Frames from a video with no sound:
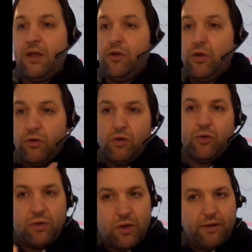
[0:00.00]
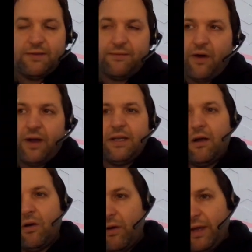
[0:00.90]
you're going to find it
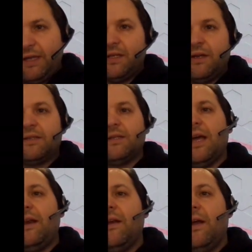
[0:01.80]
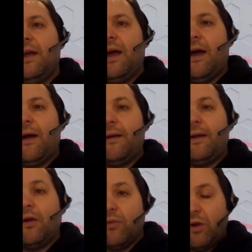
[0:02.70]
a lot easier to then
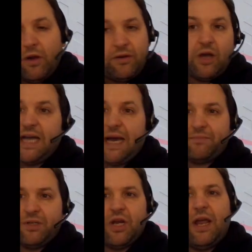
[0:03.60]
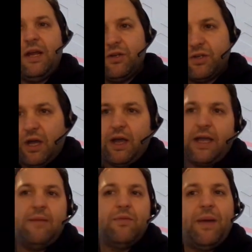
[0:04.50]
adapt to change,
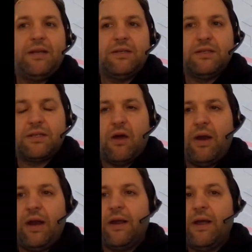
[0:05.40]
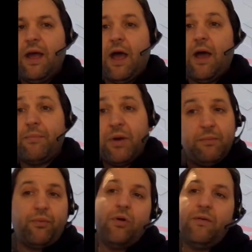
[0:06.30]
keep the maintenance going, but
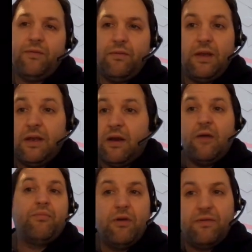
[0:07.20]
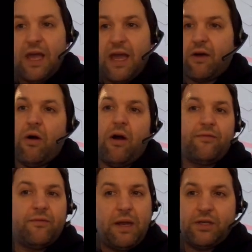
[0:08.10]
improve the
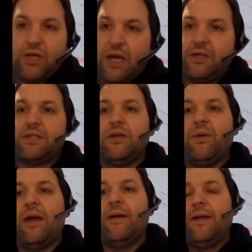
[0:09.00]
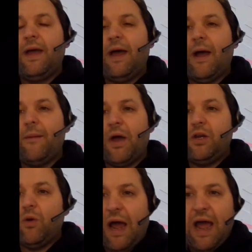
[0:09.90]
aircraft, make changes to it, and
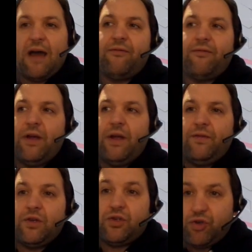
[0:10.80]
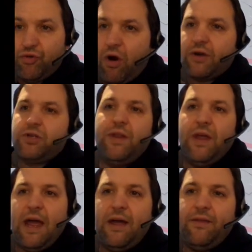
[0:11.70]
you'll have the structure
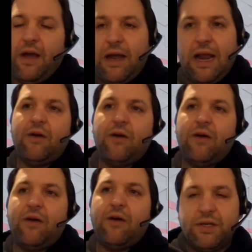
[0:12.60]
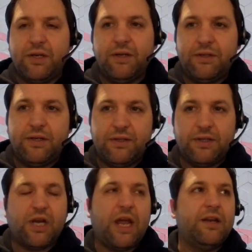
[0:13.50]
there that allows you to
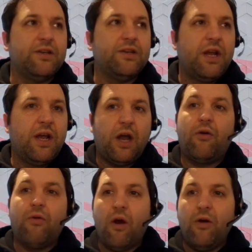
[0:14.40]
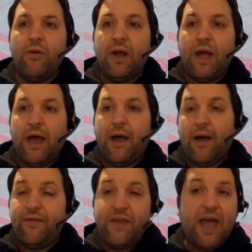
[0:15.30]
change and grow,
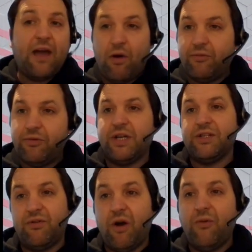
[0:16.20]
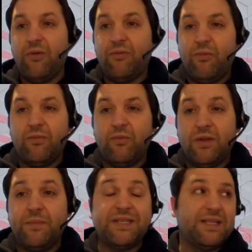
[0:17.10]
and the aircraft will change and grow with
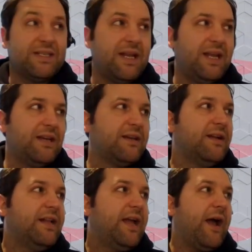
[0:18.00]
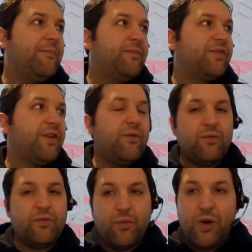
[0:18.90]
the business need. So
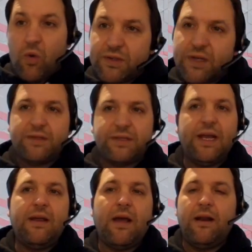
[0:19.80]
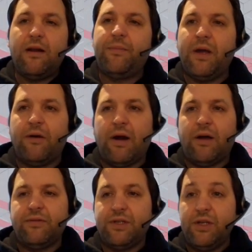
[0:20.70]
we also see a little bit
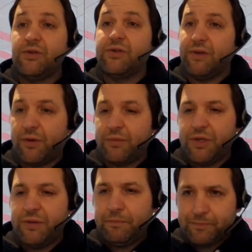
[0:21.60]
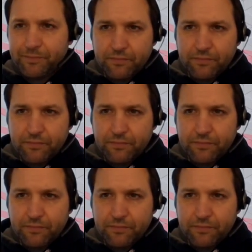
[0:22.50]
around user adoption.